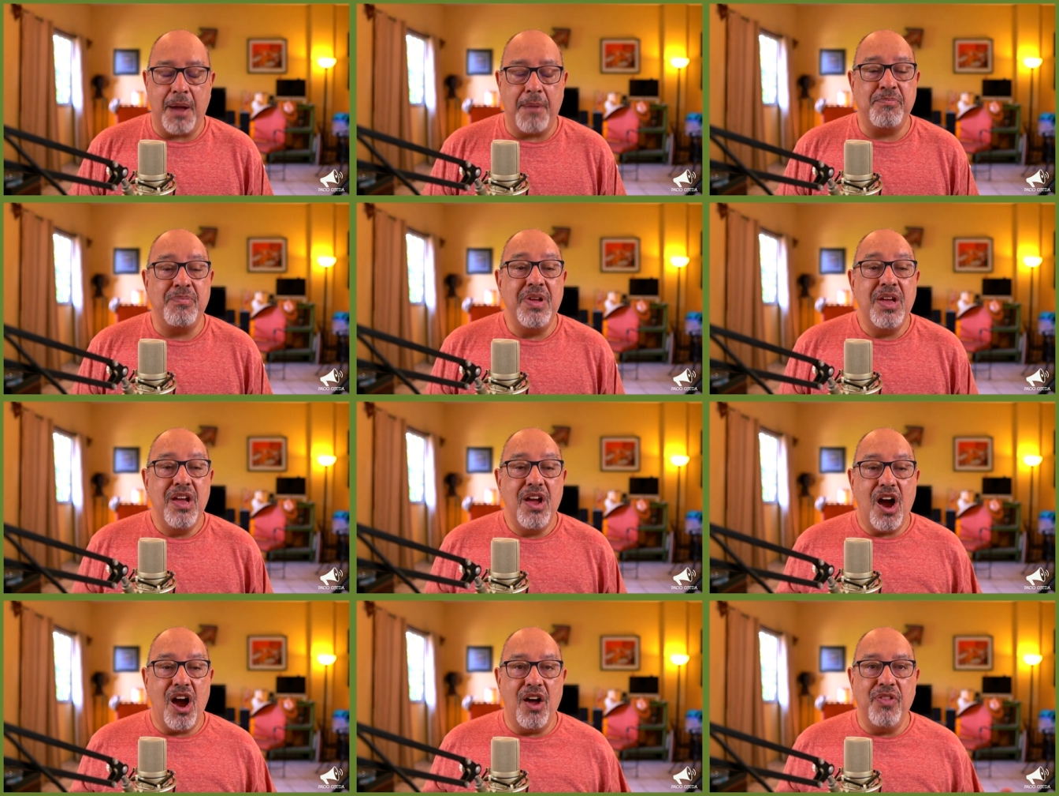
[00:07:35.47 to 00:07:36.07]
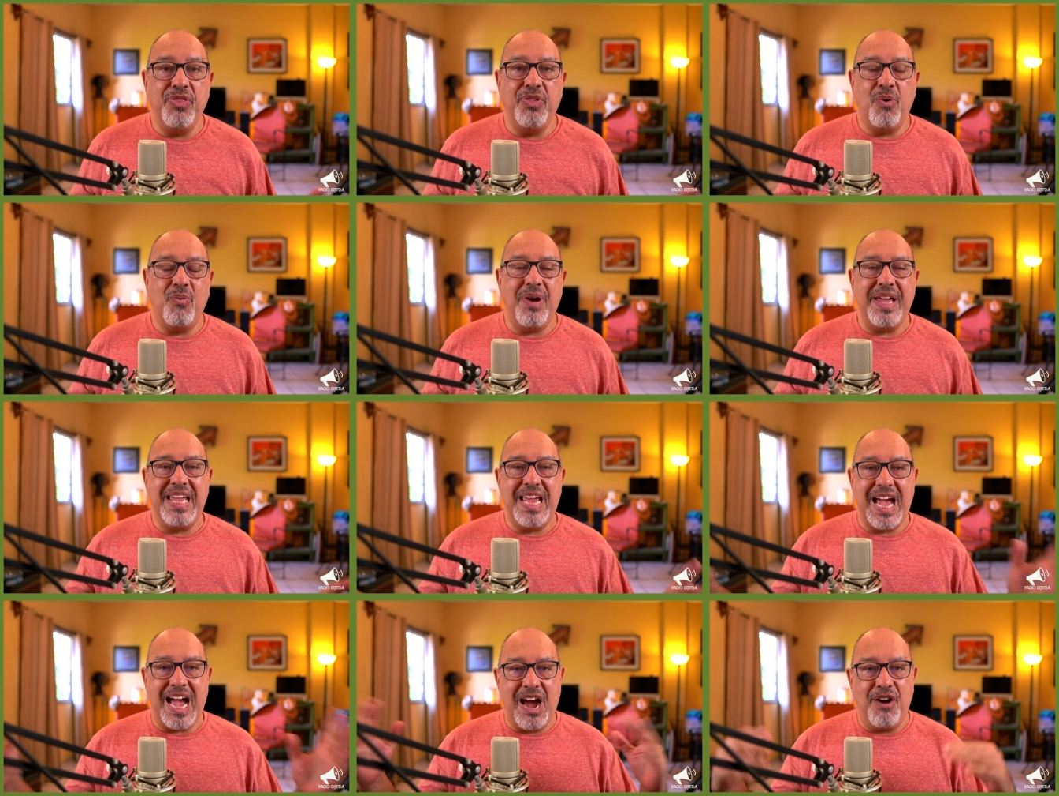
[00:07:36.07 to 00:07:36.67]
I'm on the
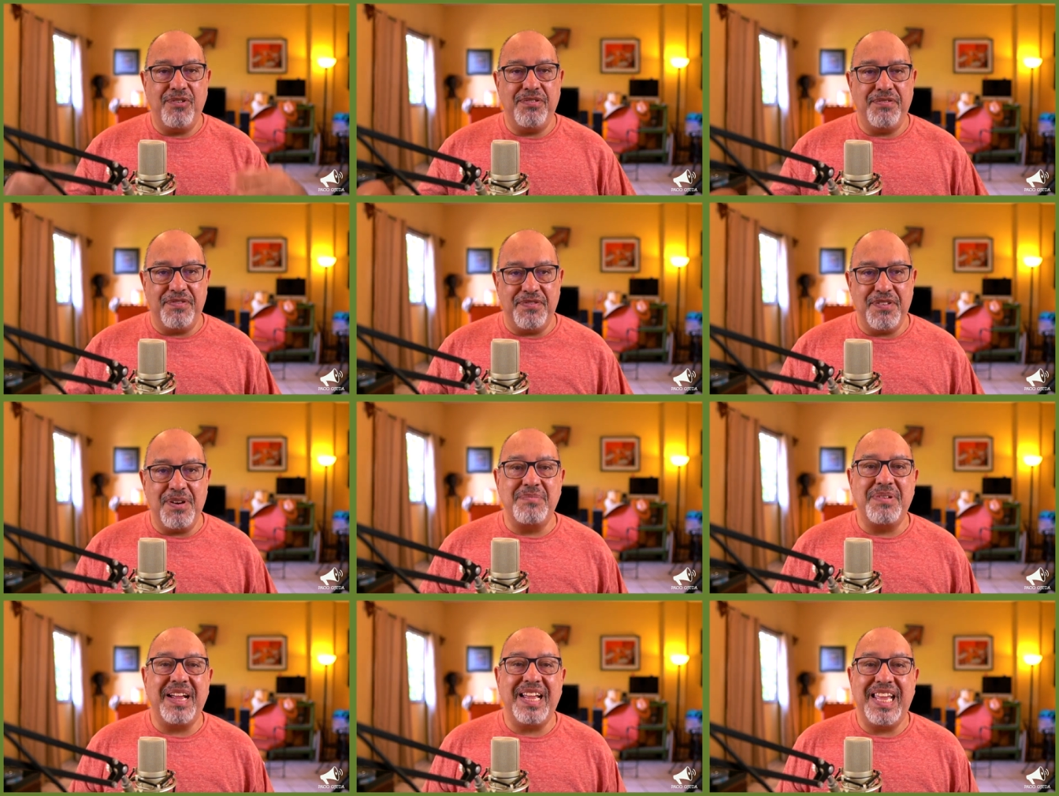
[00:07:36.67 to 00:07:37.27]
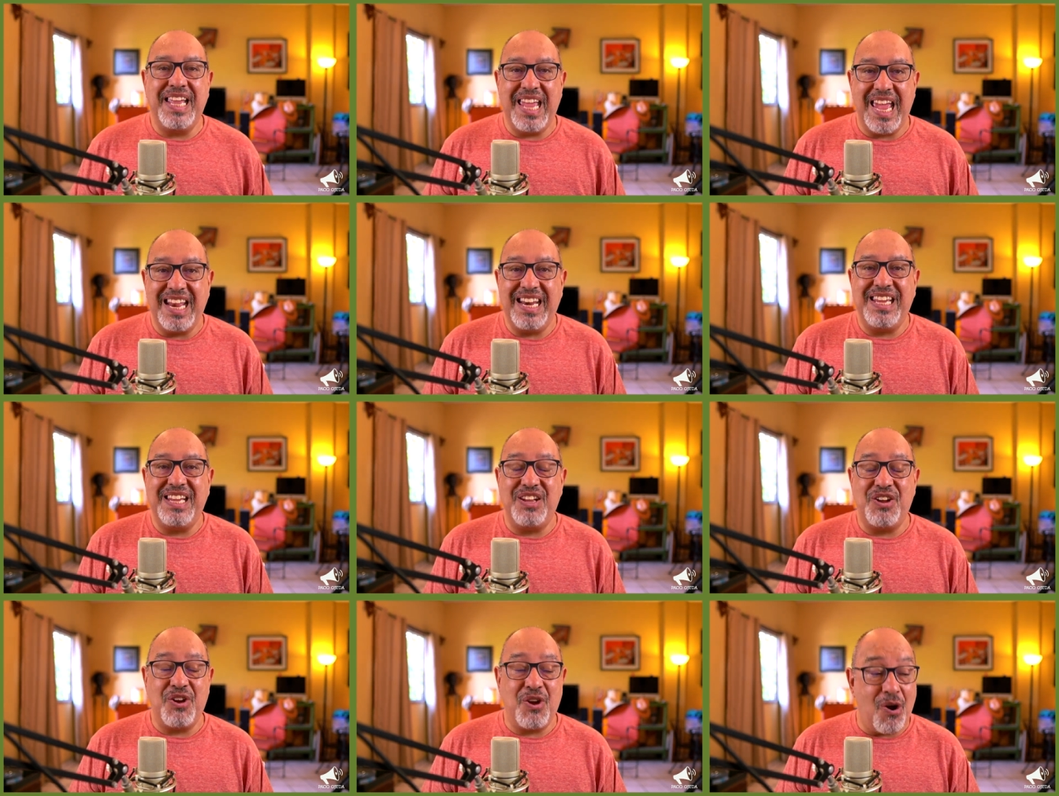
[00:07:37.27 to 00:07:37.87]
way out from
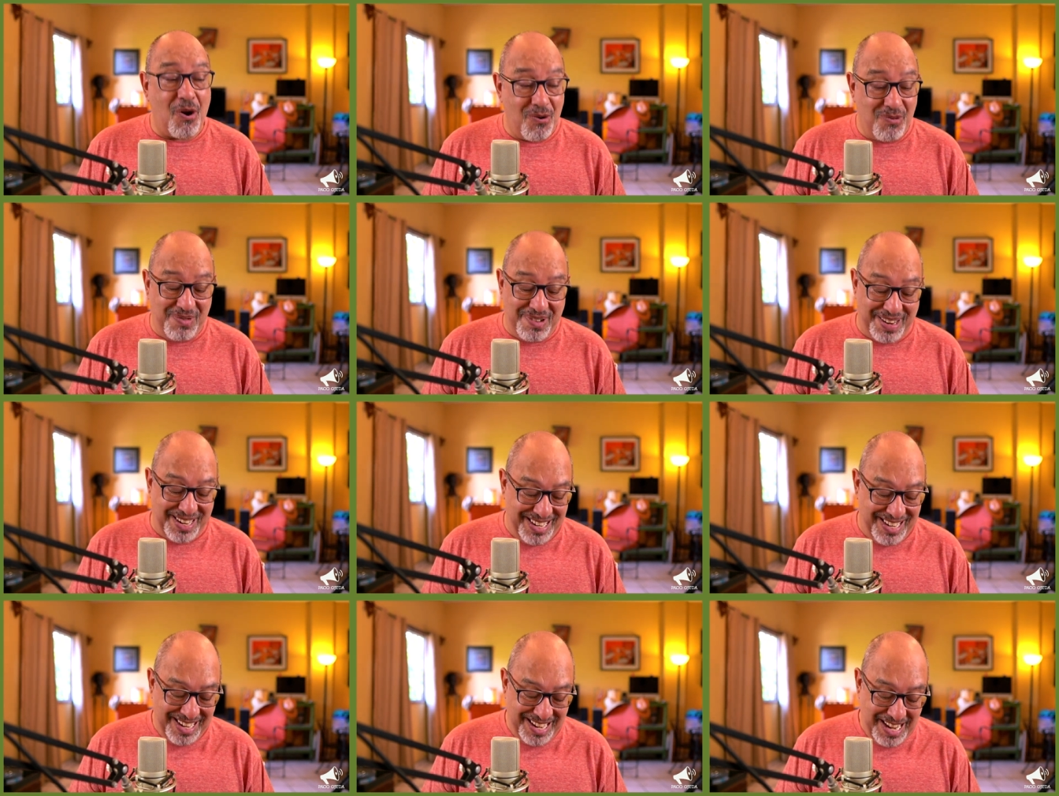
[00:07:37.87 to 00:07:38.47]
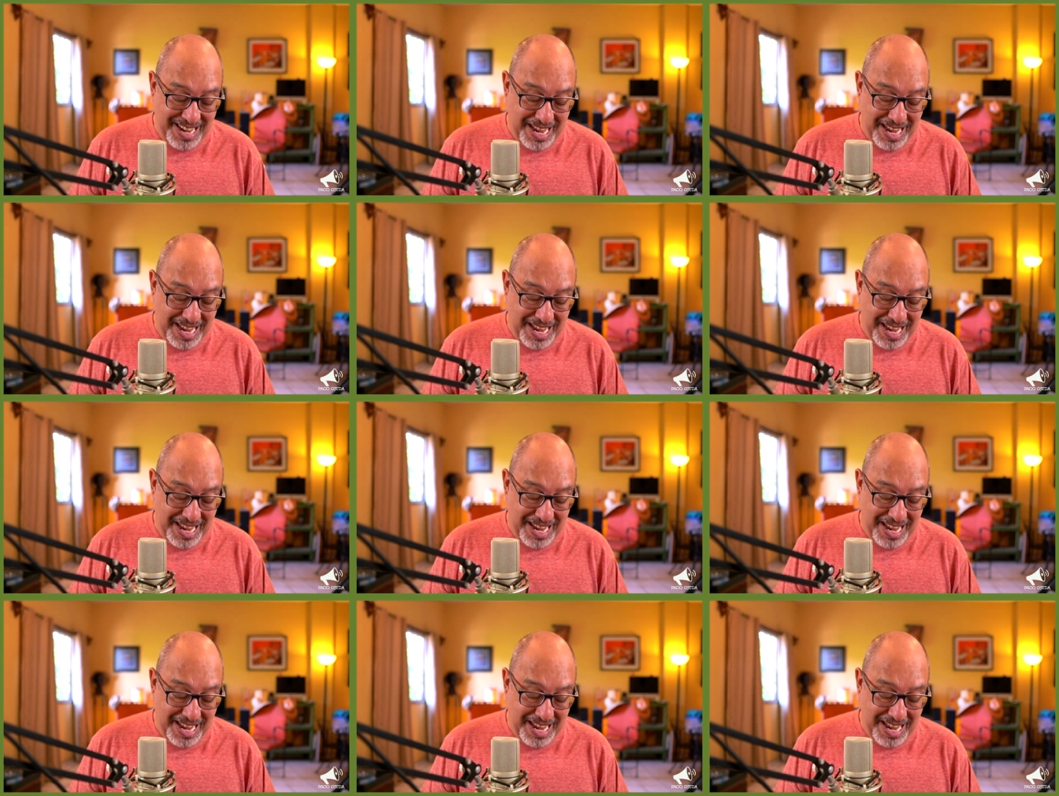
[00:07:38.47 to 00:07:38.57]
getting COVID.